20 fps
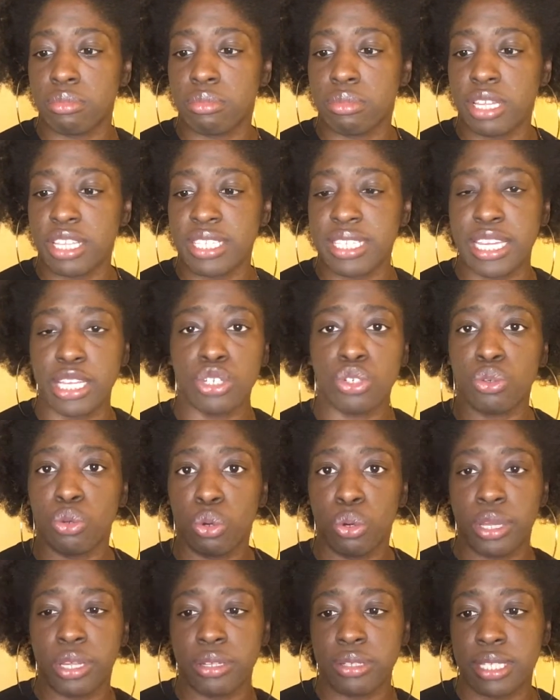essential
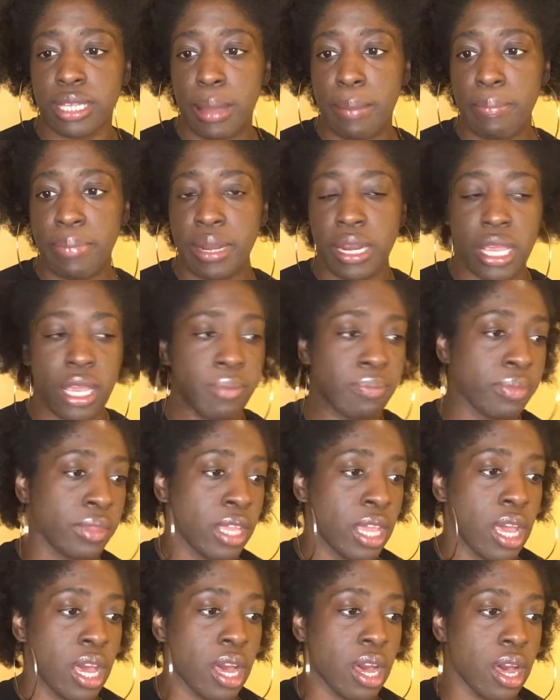oils company.
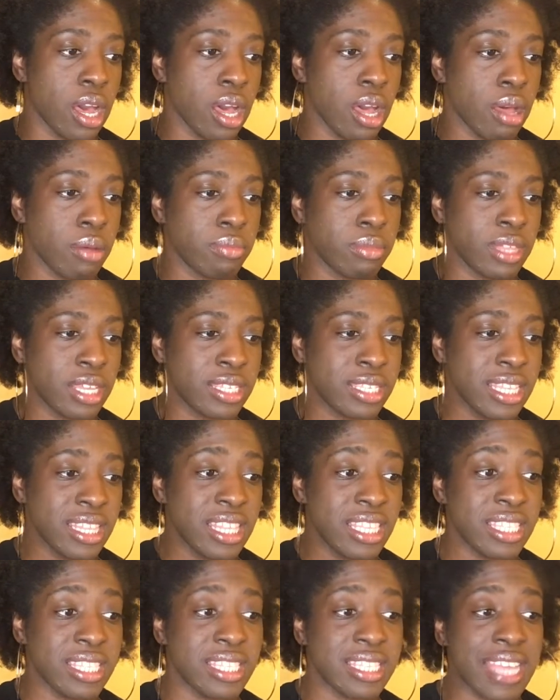They said
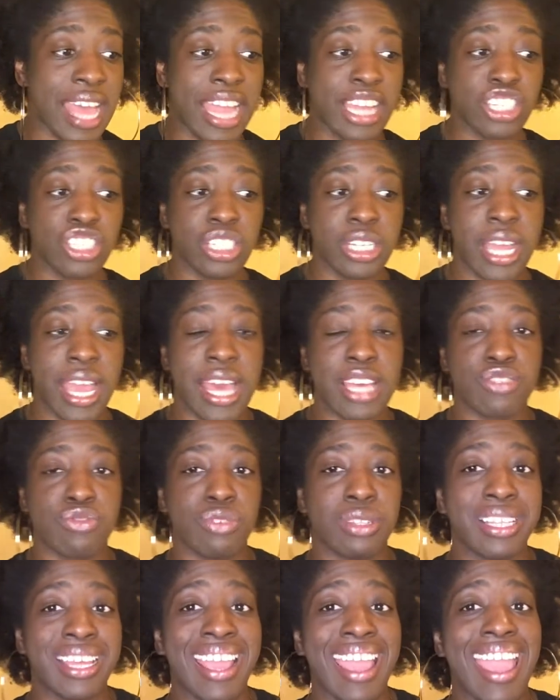this is actually has
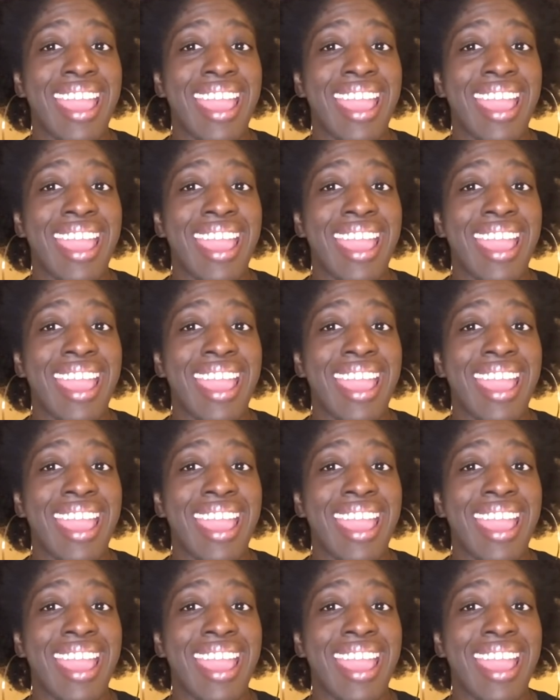really